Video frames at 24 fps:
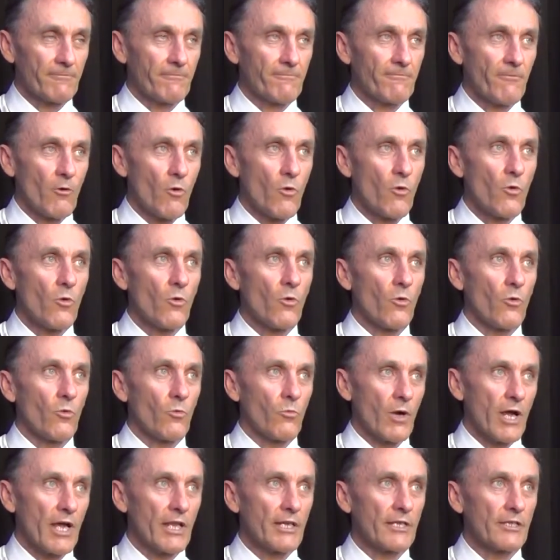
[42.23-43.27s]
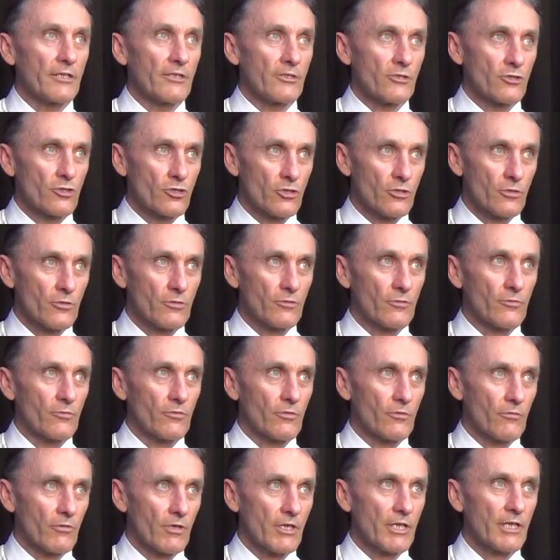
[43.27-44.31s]
4, 1, 2,
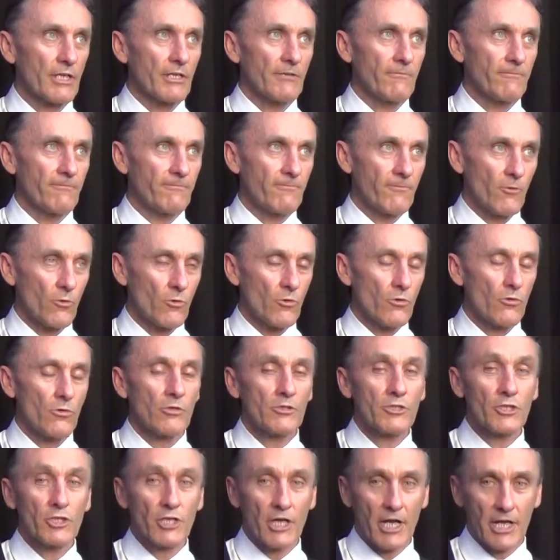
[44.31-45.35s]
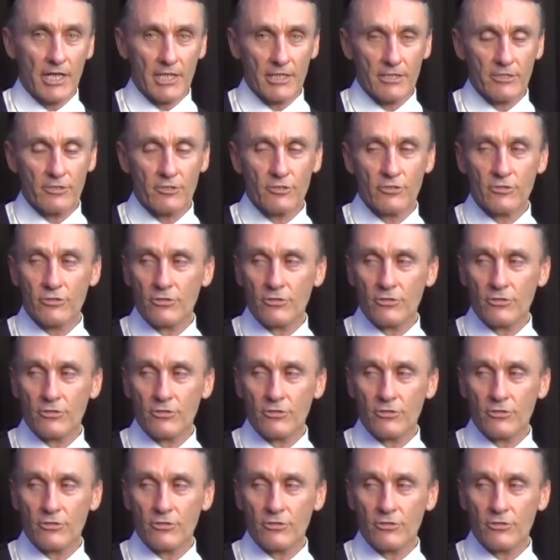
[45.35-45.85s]
3, 4, change.